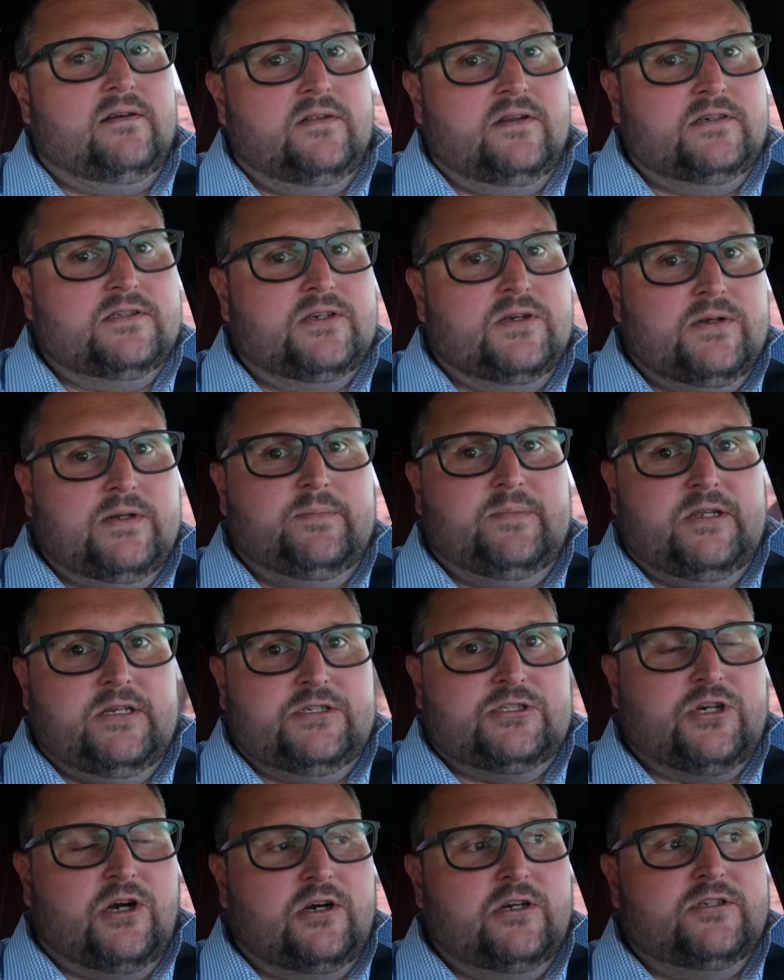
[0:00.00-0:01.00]
There's going to be a
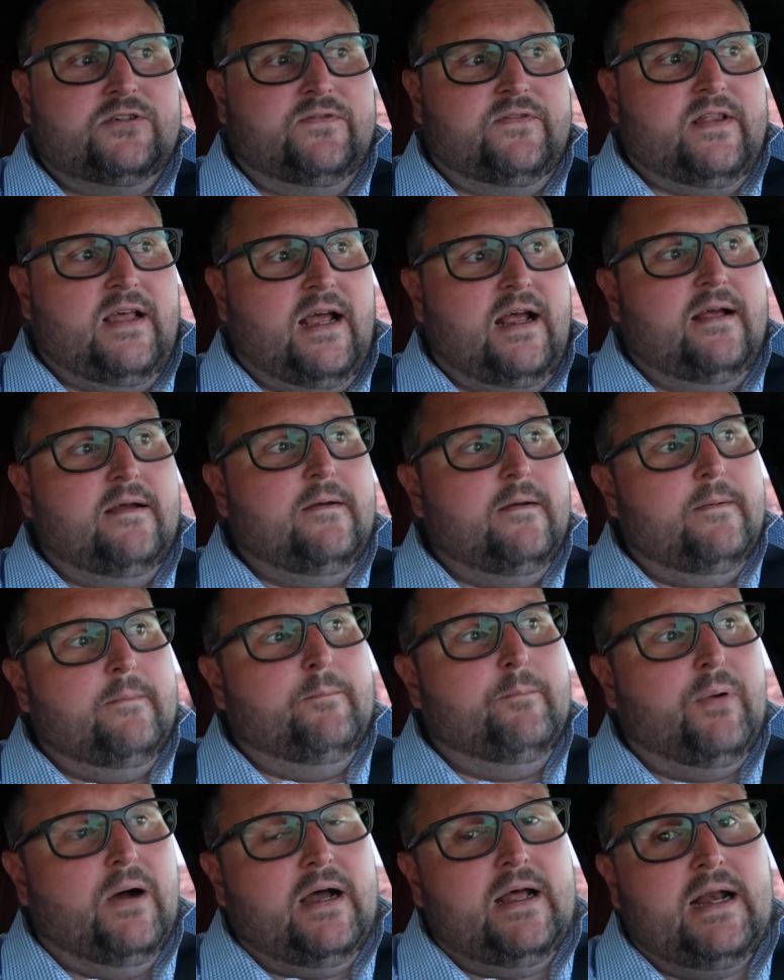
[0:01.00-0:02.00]
charge for that,
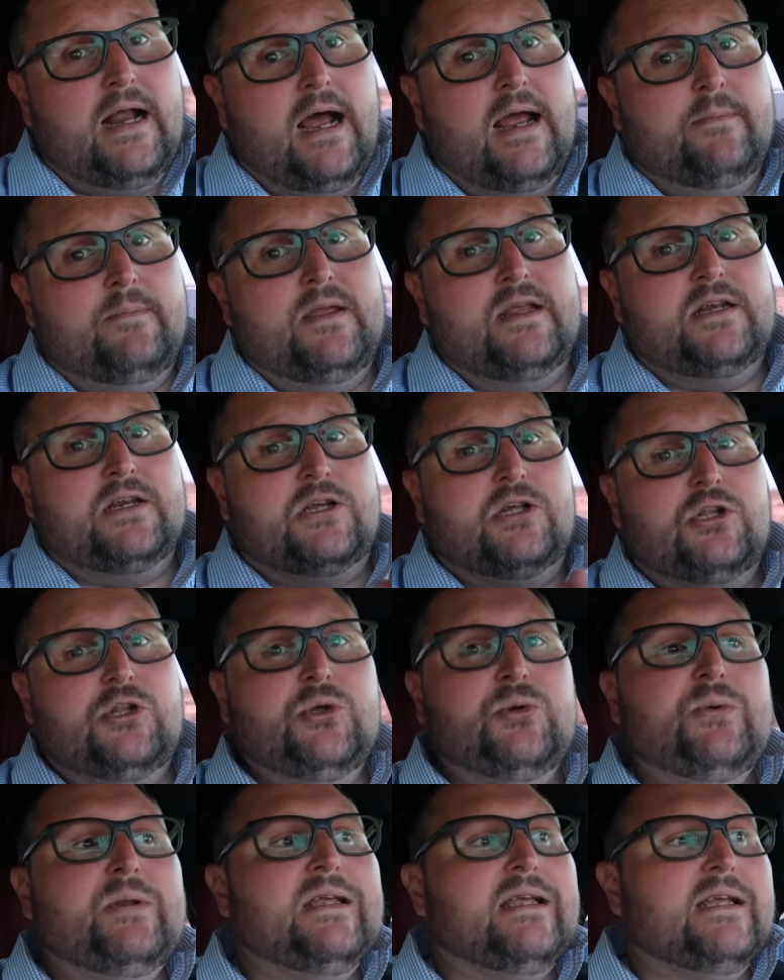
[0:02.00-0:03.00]
but I'm
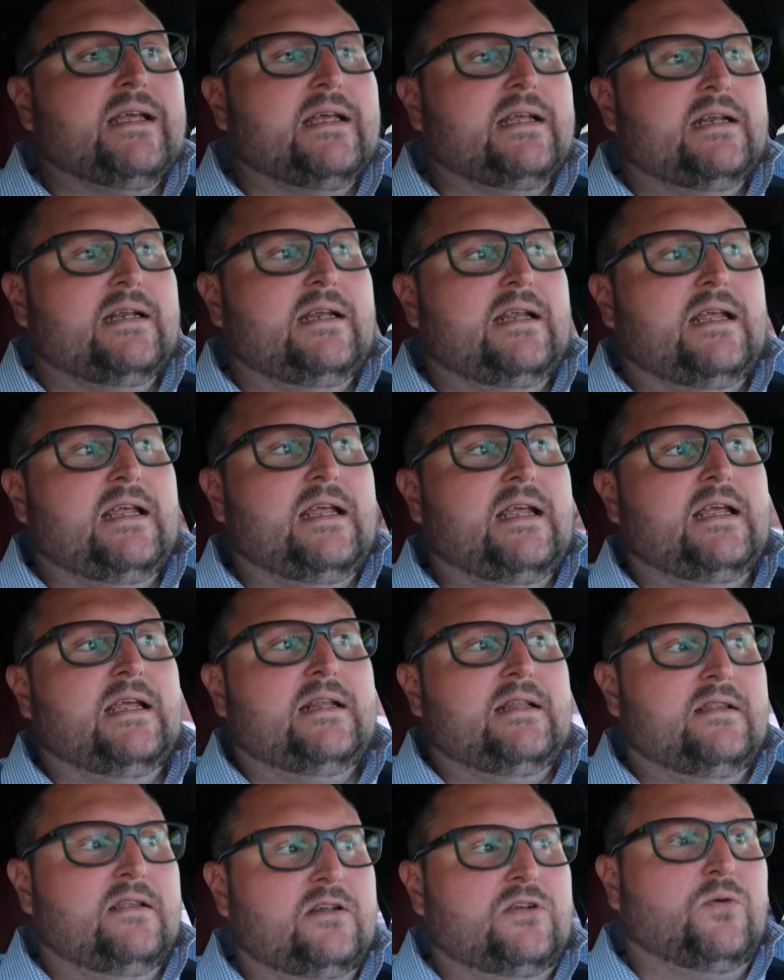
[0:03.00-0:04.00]
including it
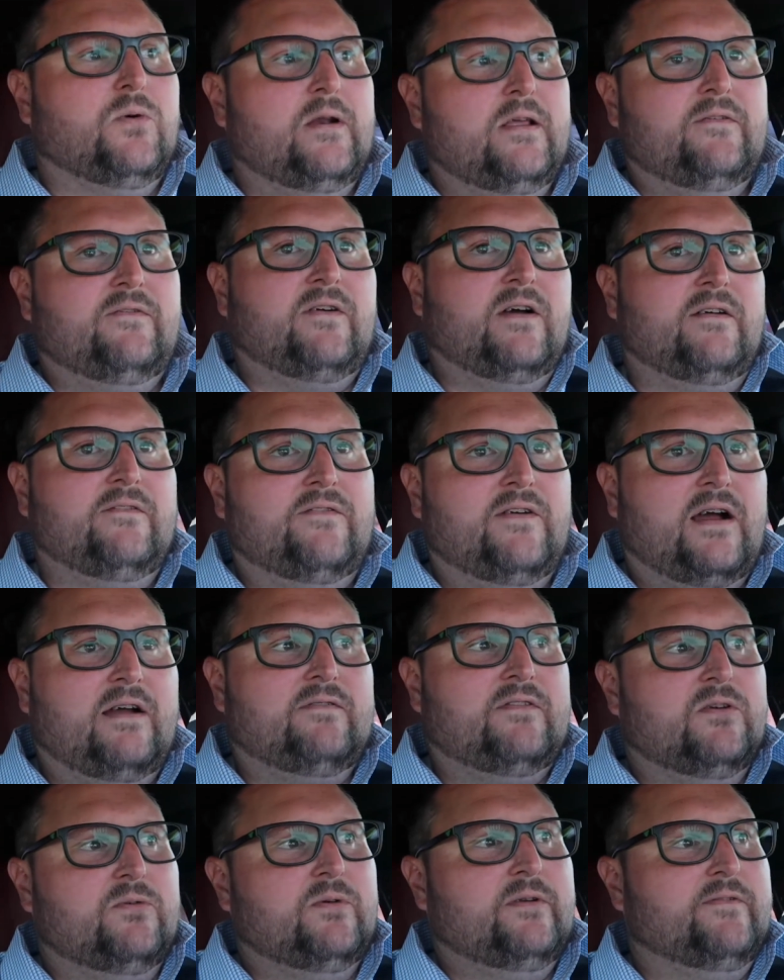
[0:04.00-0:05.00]
in the
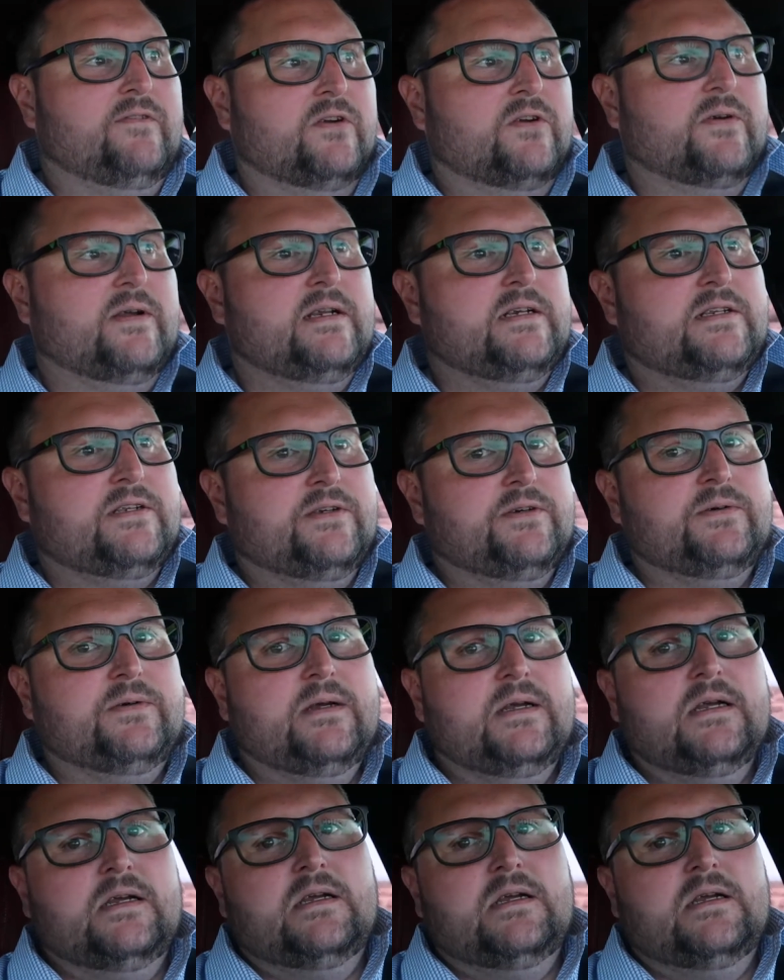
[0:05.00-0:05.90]
$25,500 that we've agreed to.